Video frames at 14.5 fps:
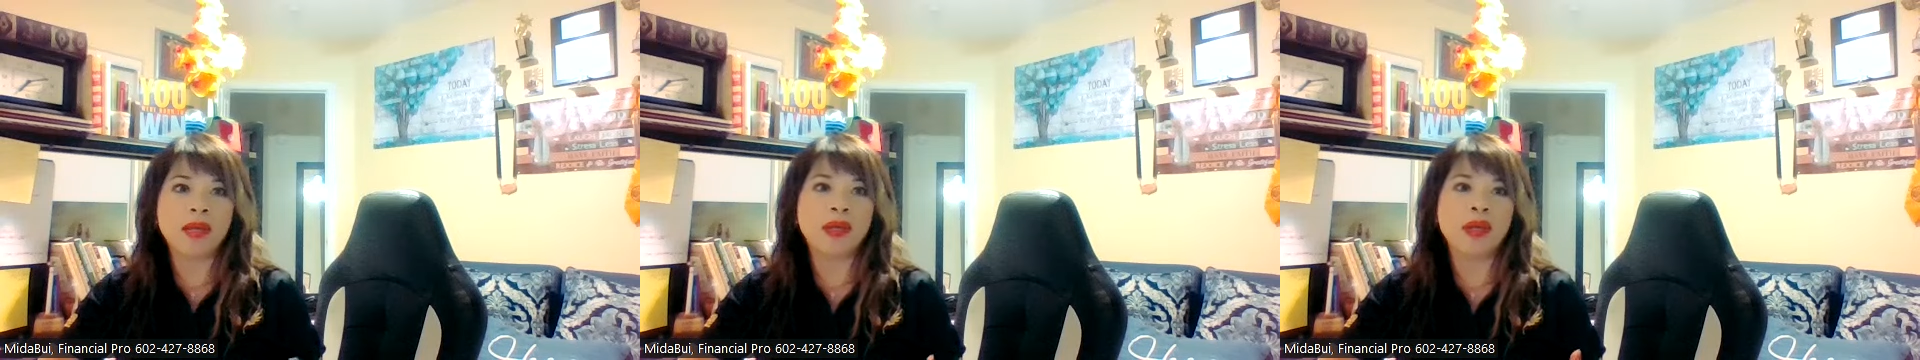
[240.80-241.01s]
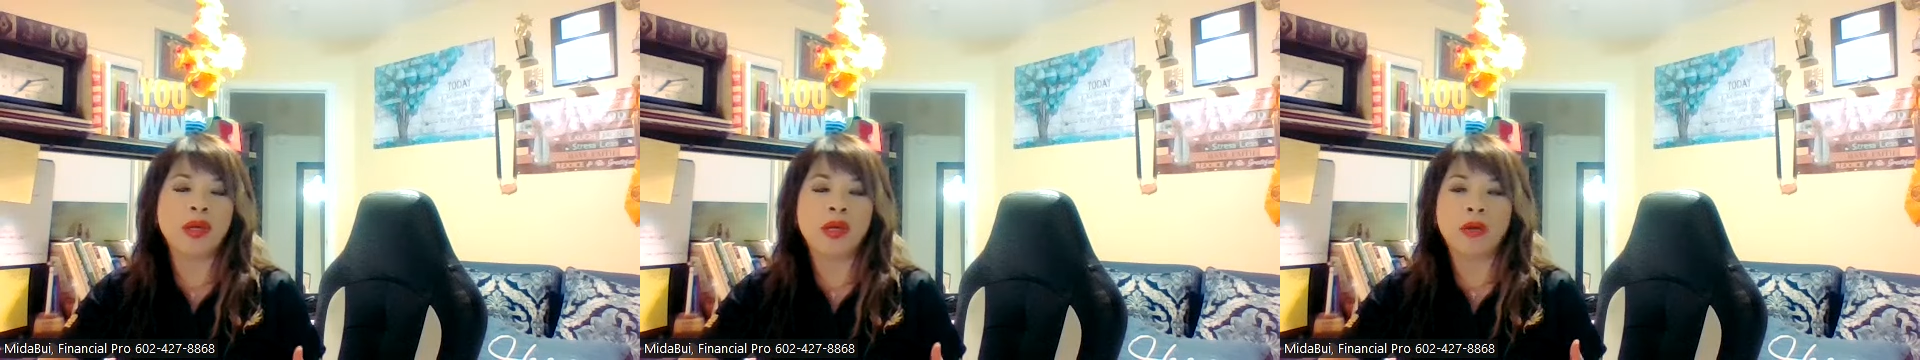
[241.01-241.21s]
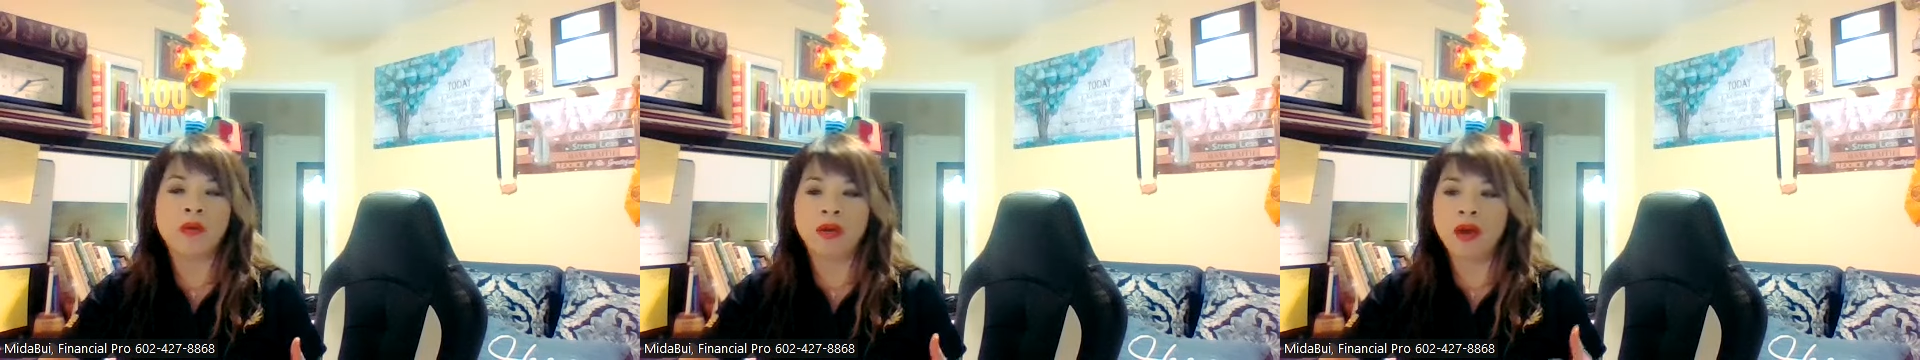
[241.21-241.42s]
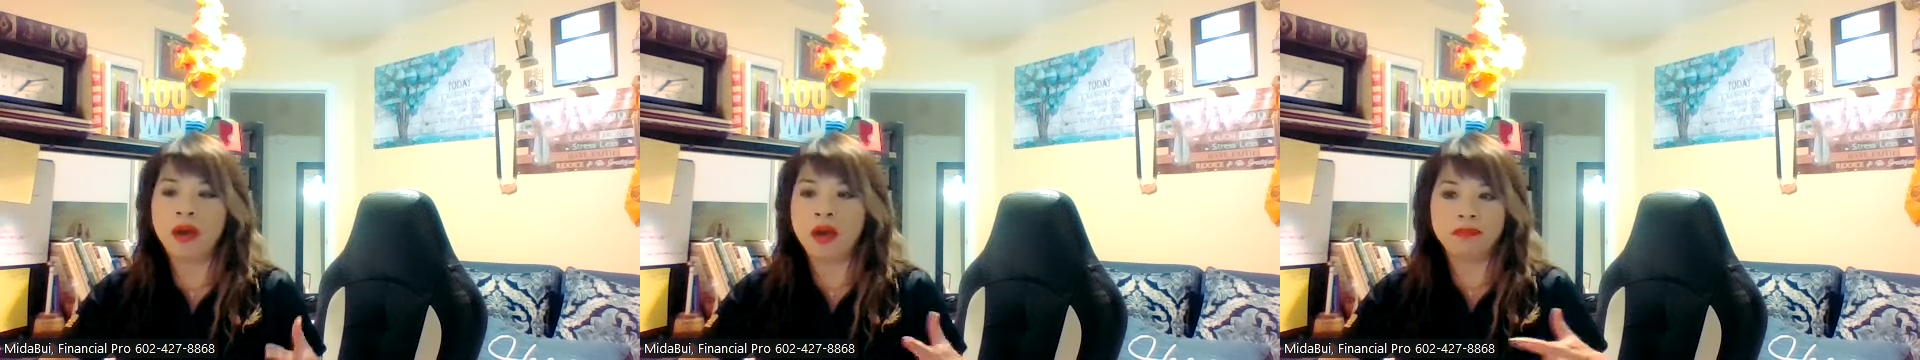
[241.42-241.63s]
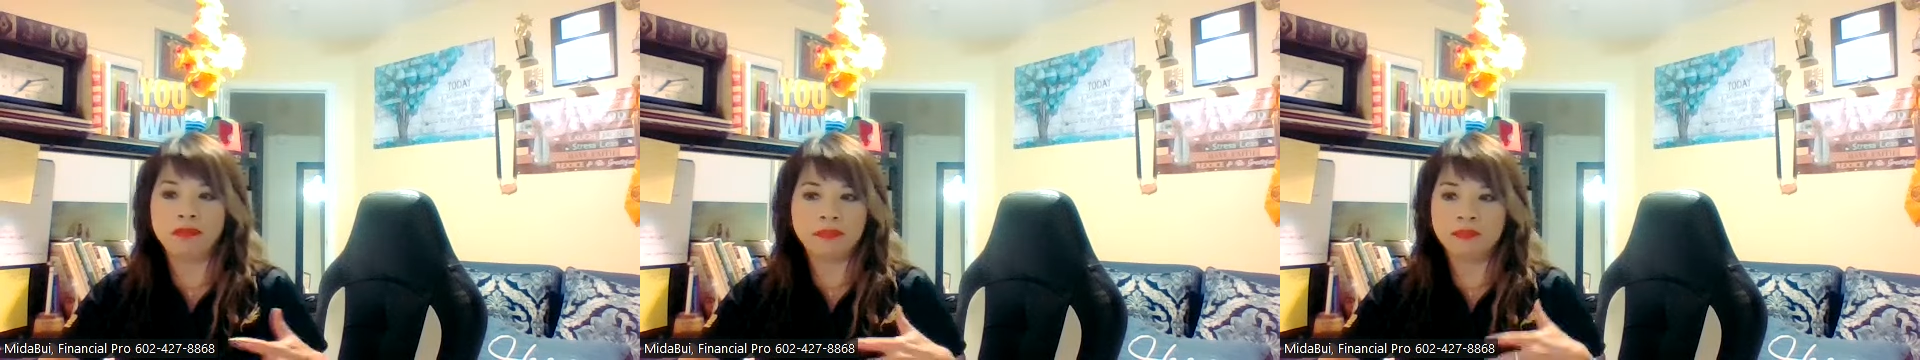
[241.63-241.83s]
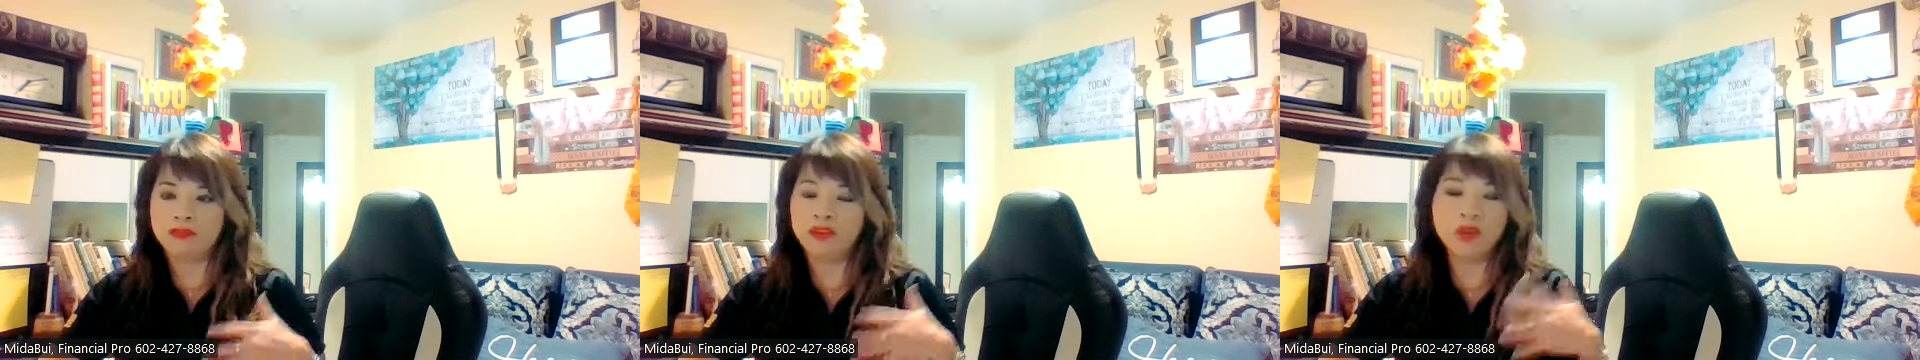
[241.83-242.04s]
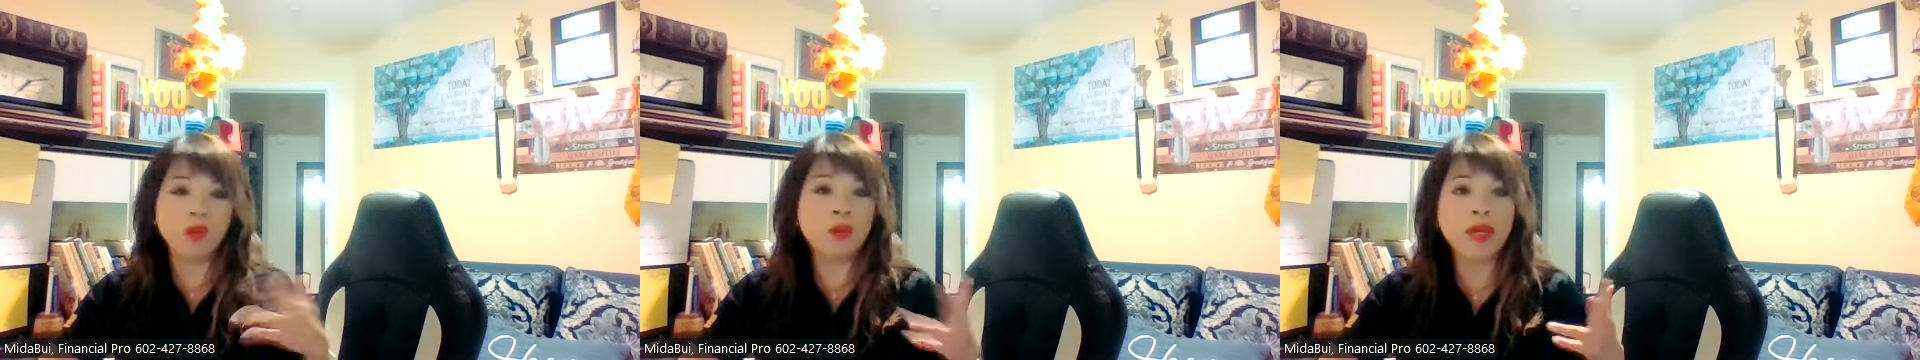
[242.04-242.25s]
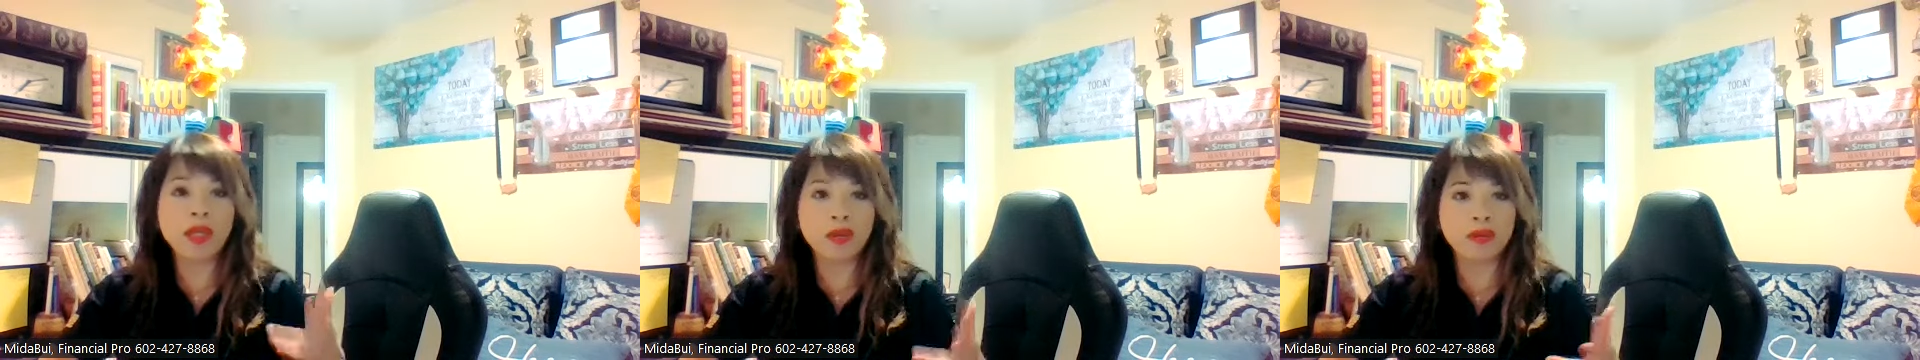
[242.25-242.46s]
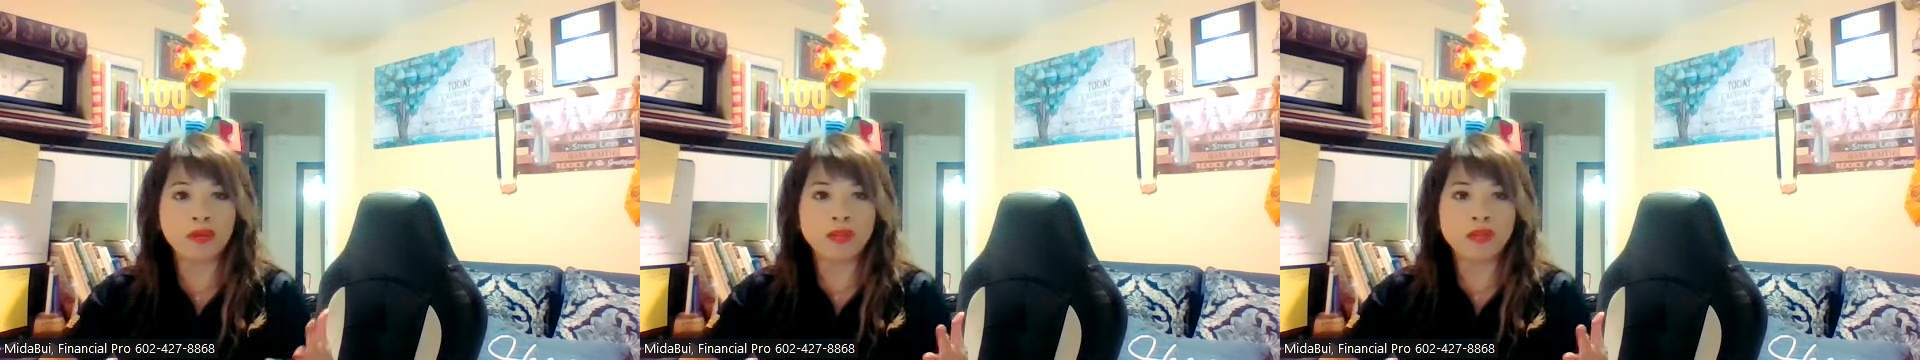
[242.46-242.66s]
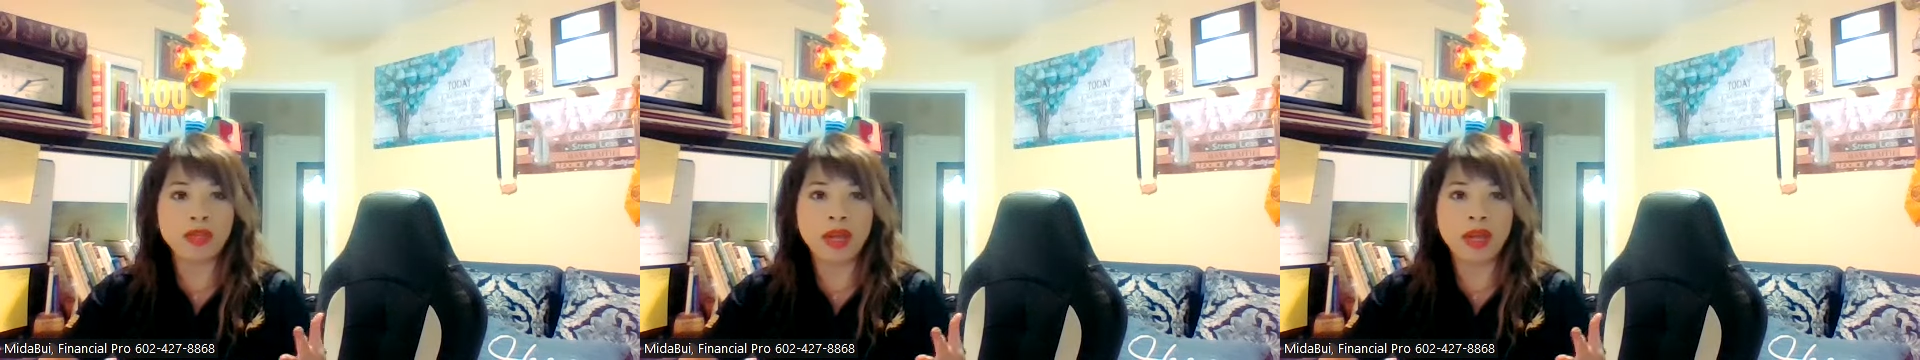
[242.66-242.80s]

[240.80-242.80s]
you know, for 3 years.